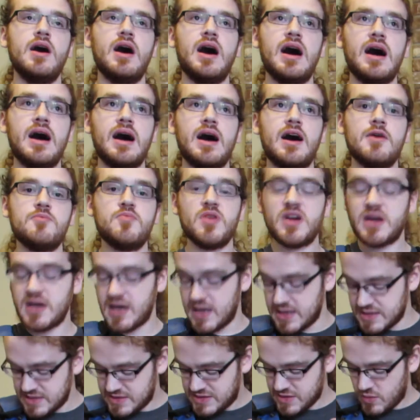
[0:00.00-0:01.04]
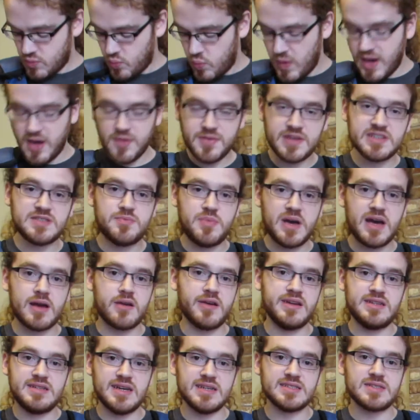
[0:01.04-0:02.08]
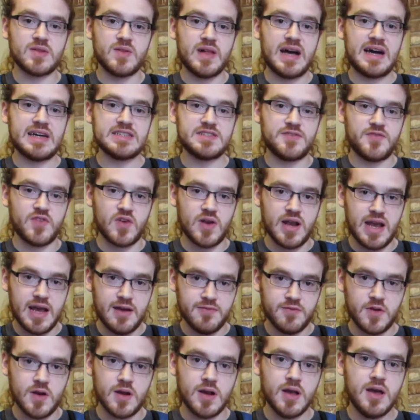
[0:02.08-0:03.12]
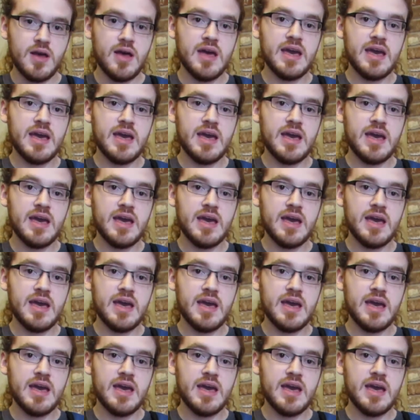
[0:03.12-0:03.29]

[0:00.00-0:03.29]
because while this battery does last forever,